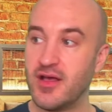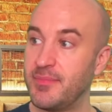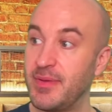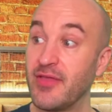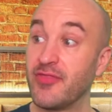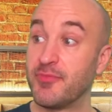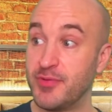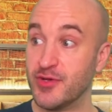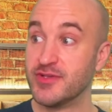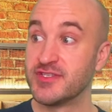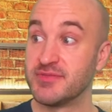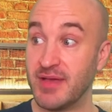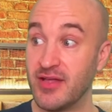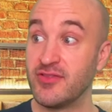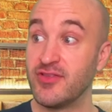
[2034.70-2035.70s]
About the poo
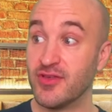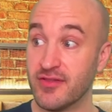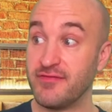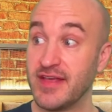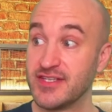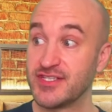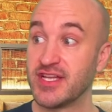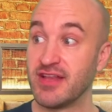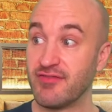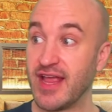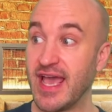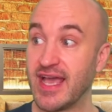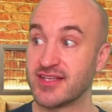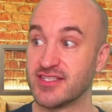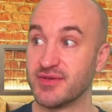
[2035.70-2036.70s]
smell, you'll eventually
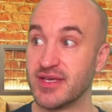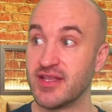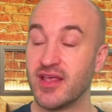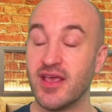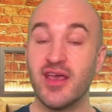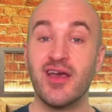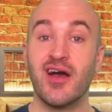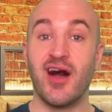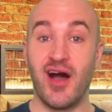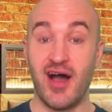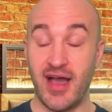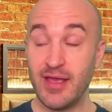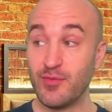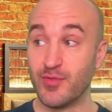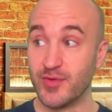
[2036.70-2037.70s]
react to it.
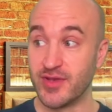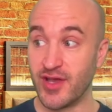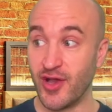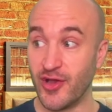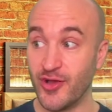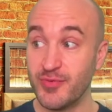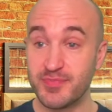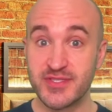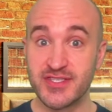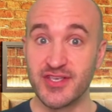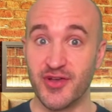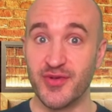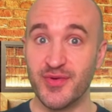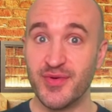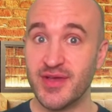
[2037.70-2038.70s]
I would hope
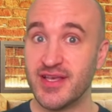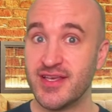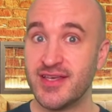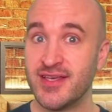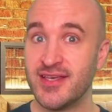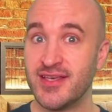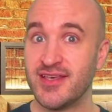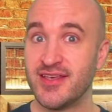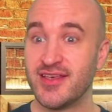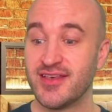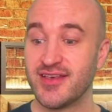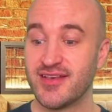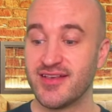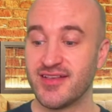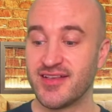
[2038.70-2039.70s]
so.
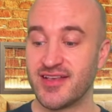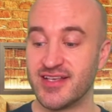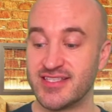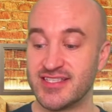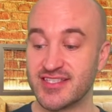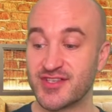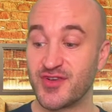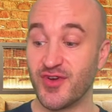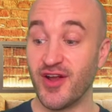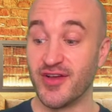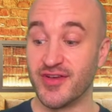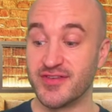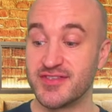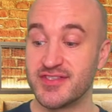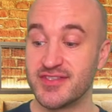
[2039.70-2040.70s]
Because it's
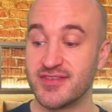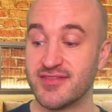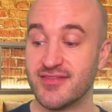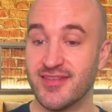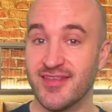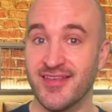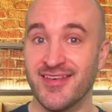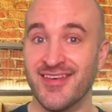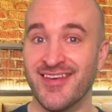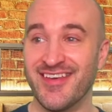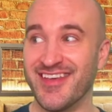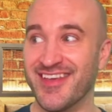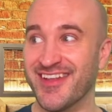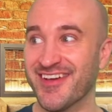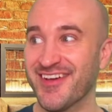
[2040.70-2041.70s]
gross.
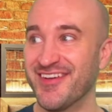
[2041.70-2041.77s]
You